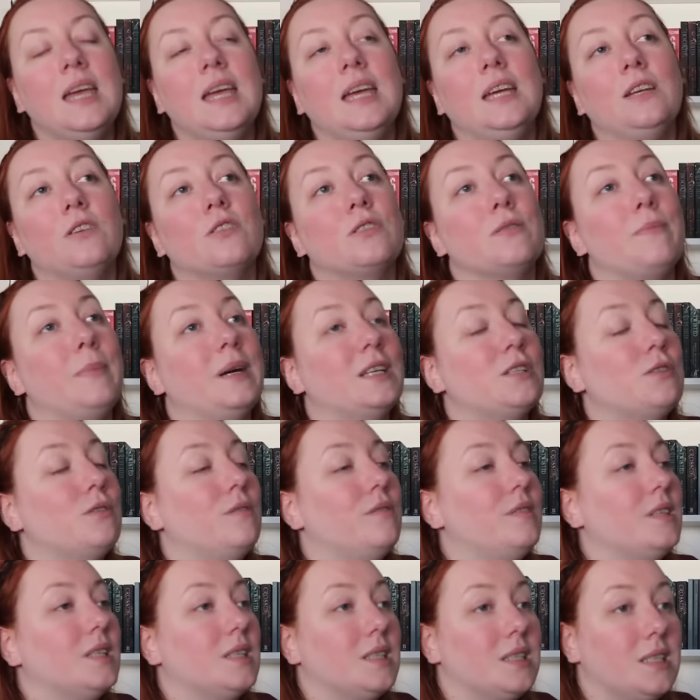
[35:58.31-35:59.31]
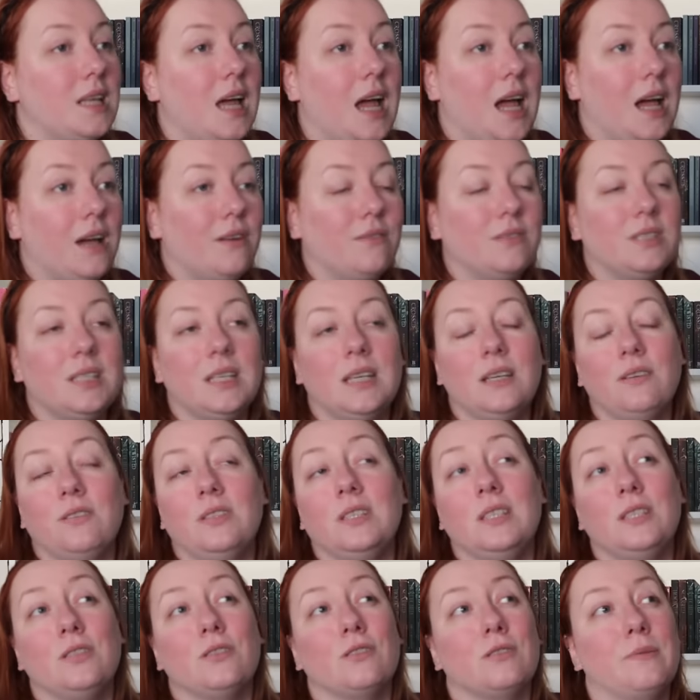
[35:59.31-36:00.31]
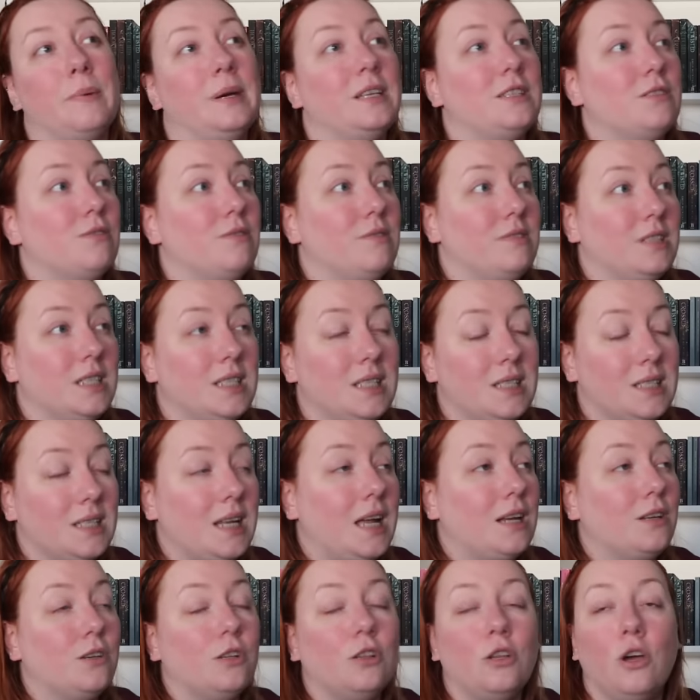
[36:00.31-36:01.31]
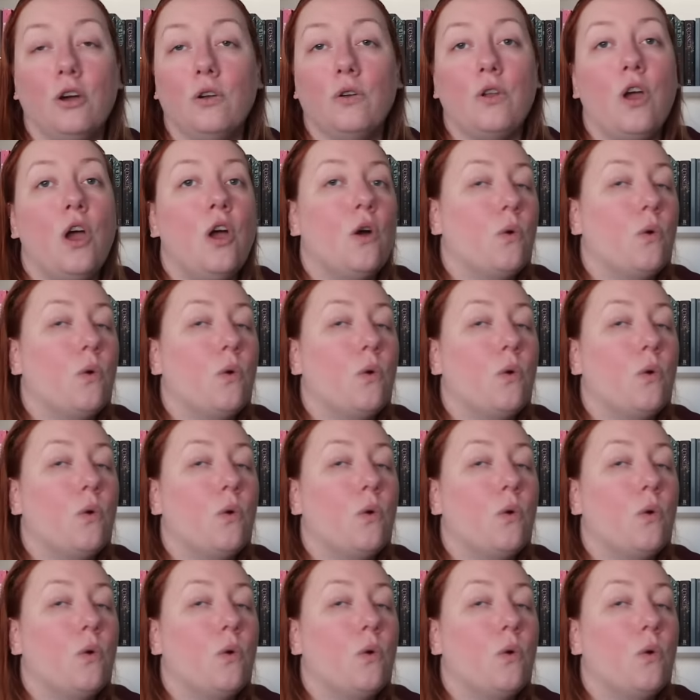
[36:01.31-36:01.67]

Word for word: it doesn't matter if it's the start of a series, it doesn't matter if it's standalone,